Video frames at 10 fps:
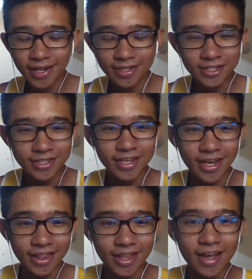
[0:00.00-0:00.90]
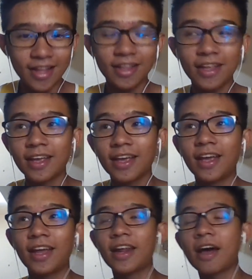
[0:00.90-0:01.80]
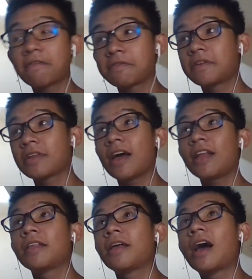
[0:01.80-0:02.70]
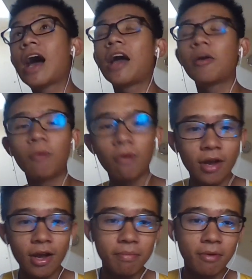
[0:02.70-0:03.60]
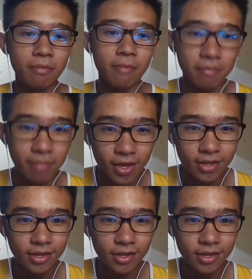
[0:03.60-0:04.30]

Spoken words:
just like that, and then after that, I woke up on my bed